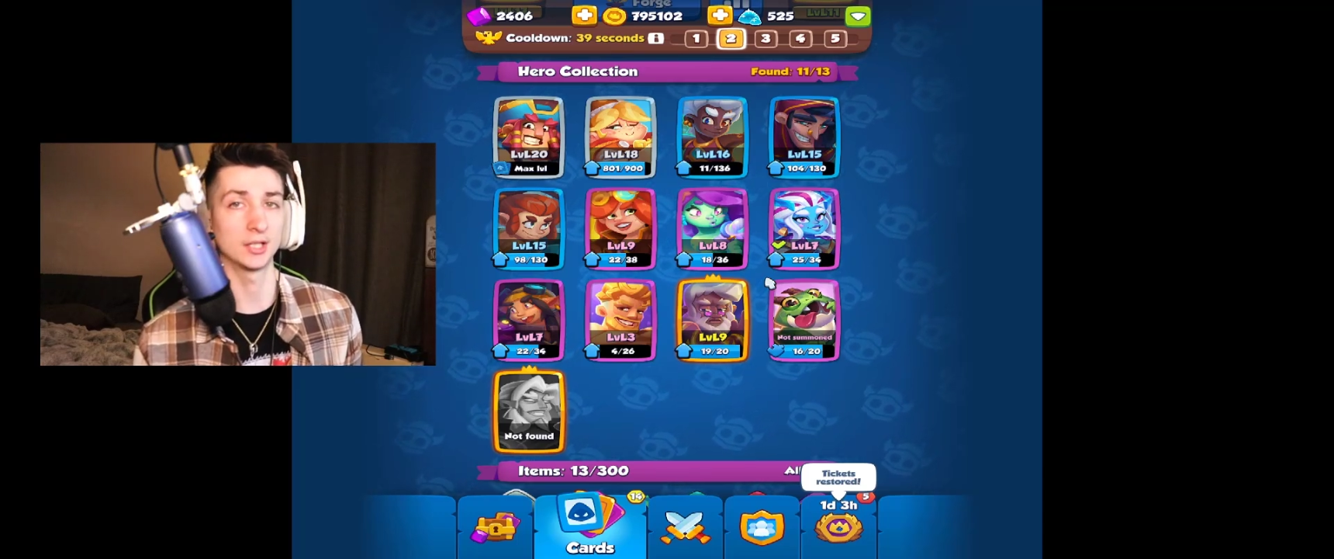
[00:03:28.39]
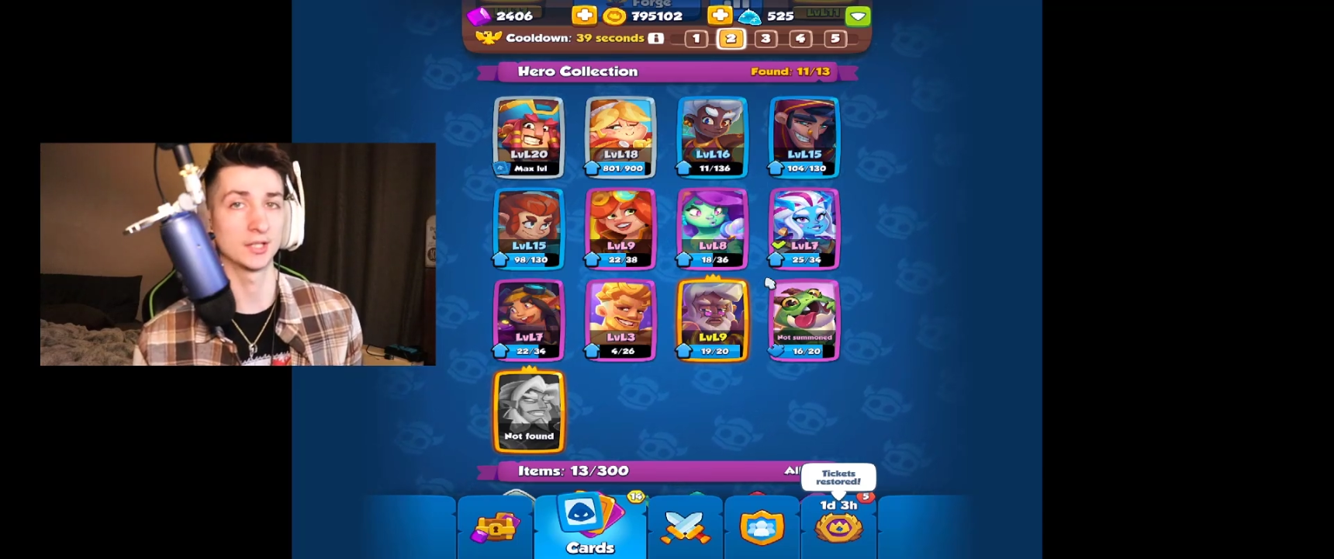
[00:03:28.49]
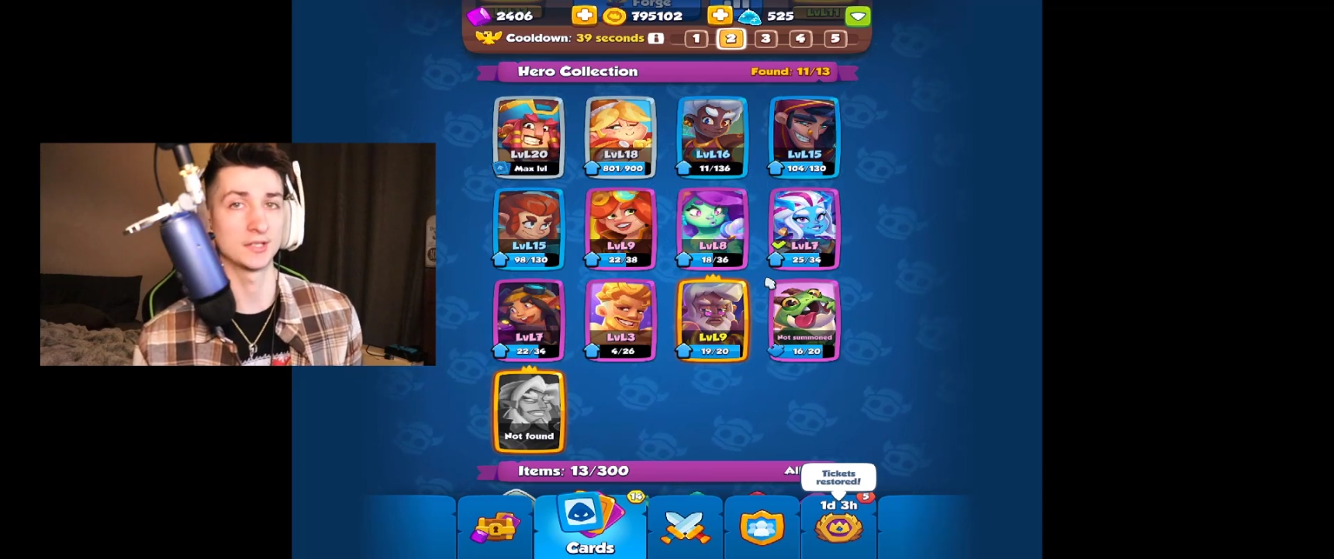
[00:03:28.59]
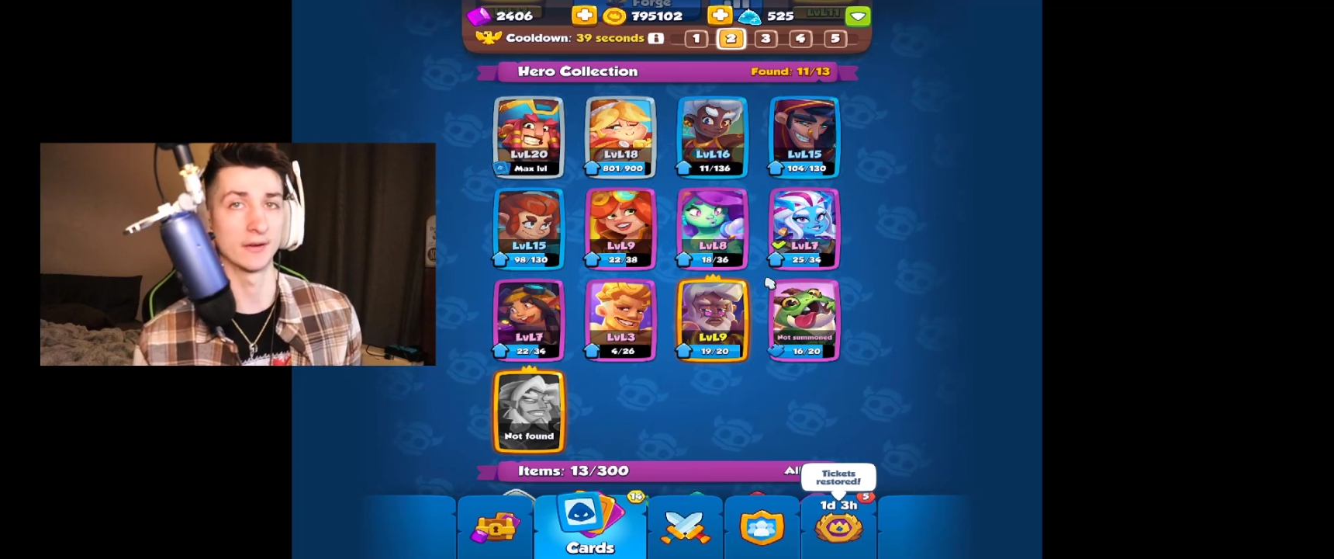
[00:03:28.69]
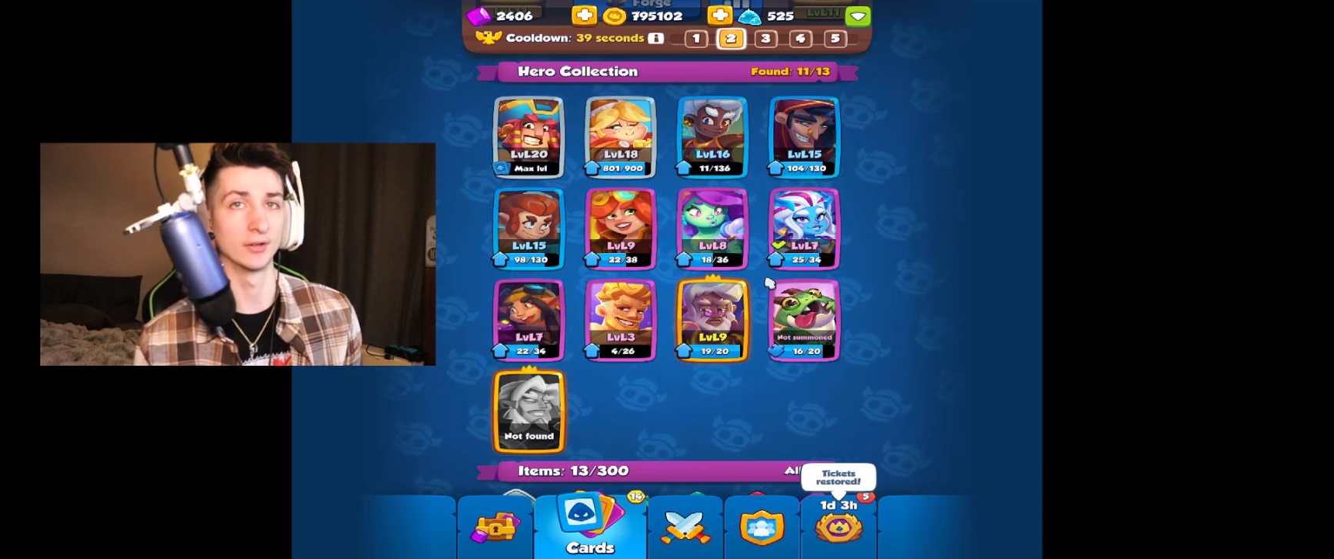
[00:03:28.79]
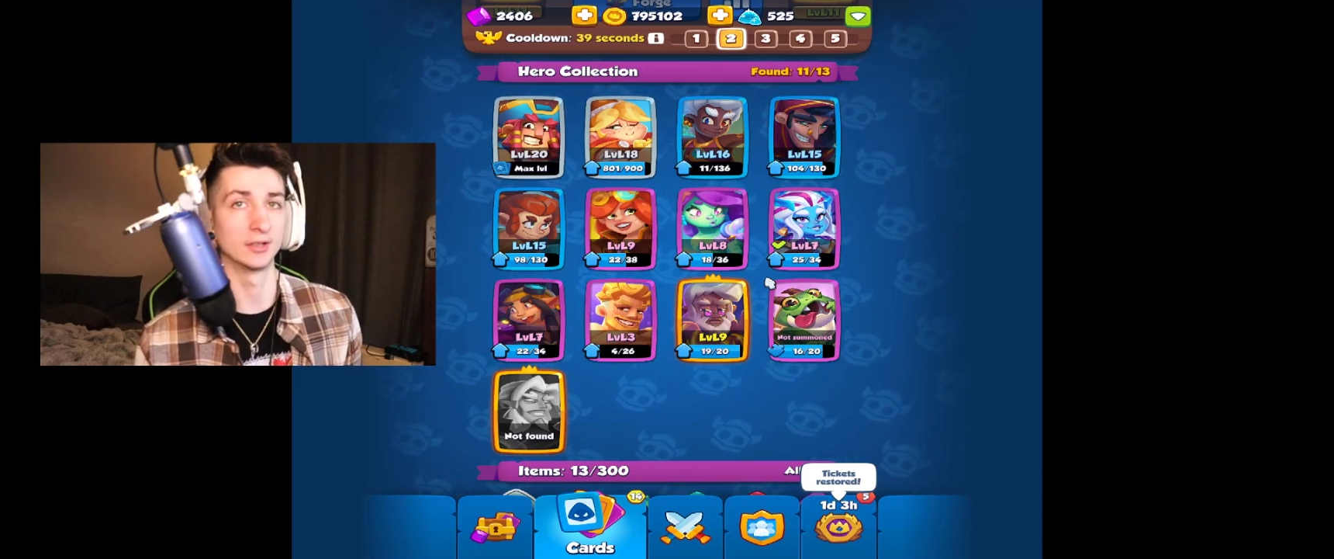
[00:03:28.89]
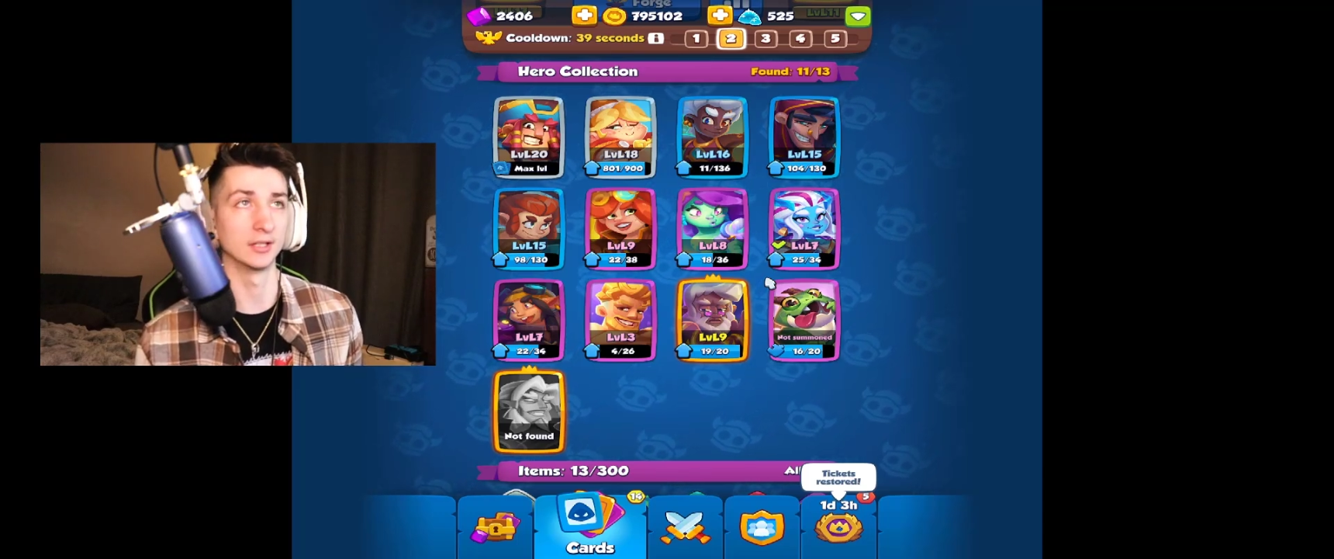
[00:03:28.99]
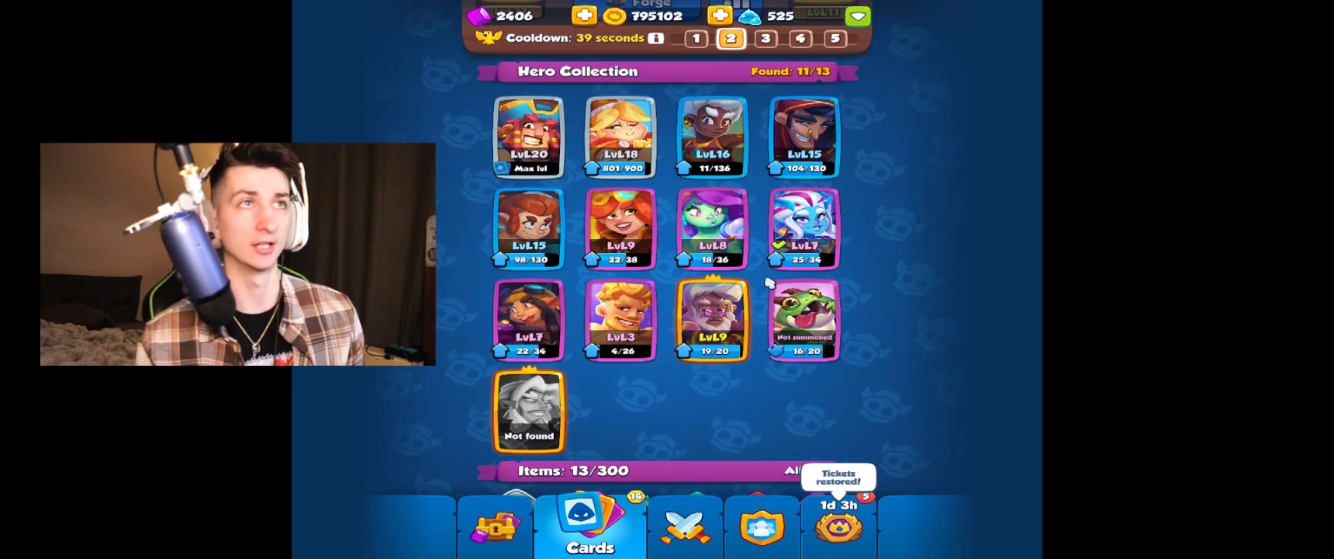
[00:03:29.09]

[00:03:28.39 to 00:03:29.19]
does everything